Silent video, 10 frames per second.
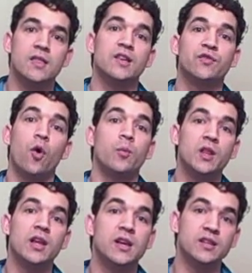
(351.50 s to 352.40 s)
This
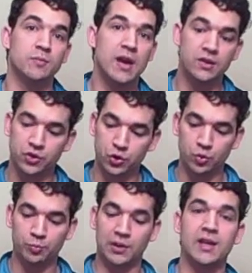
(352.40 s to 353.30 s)
formula is made
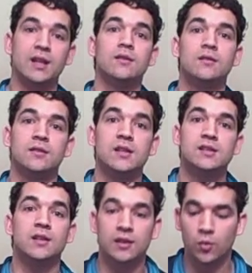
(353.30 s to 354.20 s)
to blend
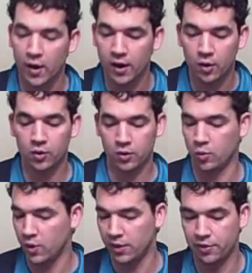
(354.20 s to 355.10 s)
decently well
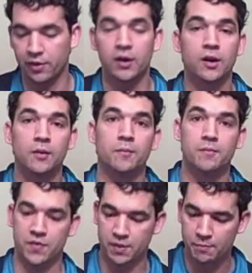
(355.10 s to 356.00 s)
with the
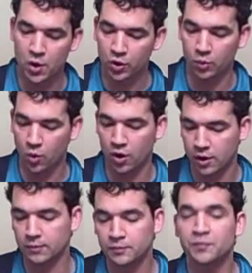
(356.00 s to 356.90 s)
milk and
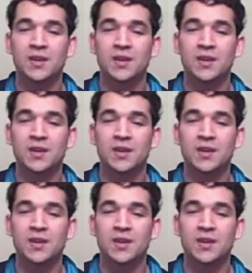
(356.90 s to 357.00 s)
water.